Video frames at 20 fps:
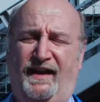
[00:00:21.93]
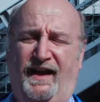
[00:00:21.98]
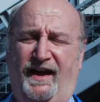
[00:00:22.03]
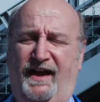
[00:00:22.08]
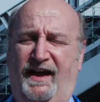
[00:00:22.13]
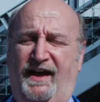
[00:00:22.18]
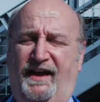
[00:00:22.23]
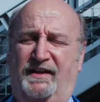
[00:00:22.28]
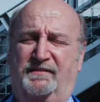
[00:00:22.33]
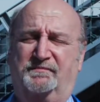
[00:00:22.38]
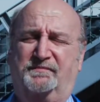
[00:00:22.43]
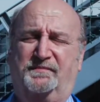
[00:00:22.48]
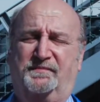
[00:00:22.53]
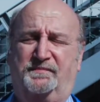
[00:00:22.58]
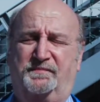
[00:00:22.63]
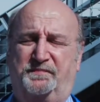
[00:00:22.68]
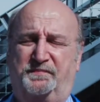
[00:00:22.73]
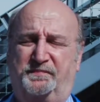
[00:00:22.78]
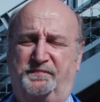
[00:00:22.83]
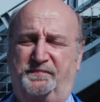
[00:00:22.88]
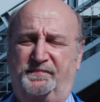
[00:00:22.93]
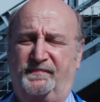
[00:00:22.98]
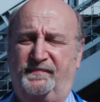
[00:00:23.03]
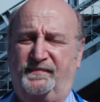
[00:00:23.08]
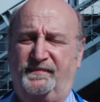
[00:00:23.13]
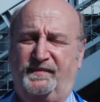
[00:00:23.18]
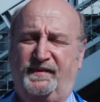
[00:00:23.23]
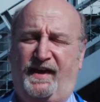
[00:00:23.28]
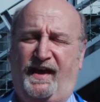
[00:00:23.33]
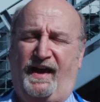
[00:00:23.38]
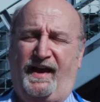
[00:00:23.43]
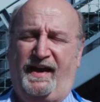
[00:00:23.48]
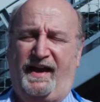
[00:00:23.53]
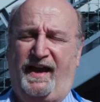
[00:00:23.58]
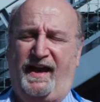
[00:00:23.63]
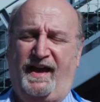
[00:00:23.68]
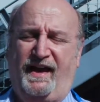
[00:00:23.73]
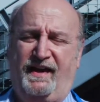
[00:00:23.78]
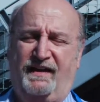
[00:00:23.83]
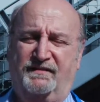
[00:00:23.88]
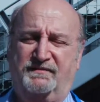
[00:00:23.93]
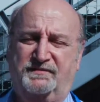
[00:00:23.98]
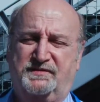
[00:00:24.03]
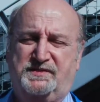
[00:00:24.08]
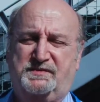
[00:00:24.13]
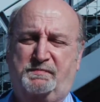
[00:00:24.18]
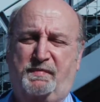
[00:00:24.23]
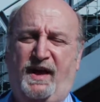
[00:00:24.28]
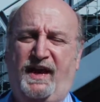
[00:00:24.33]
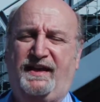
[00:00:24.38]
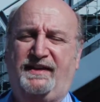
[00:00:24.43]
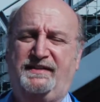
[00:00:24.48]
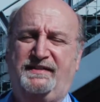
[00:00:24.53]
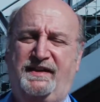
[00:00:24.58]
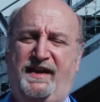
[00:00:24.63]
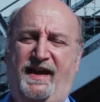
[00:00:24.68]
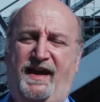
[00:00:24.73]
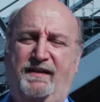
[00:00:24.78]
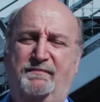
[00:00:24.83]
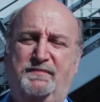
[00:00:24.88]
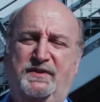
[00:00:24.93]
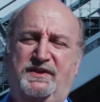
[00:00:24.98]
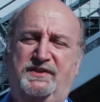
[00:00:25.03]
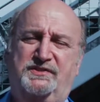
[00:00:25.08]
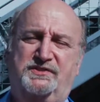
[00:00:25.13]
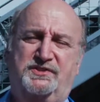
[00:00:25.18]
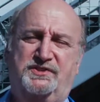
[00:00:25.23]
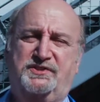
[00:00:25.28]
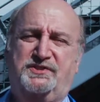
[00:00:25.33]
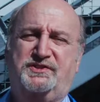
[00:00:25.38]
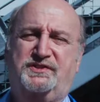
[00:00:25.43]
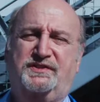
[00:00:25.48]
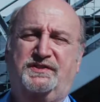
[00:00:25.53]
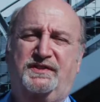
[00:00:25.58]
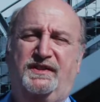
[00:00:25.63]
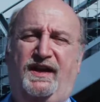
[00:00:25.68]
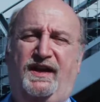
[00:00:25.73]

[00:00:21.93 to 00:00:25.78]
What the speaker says: I have spine damage,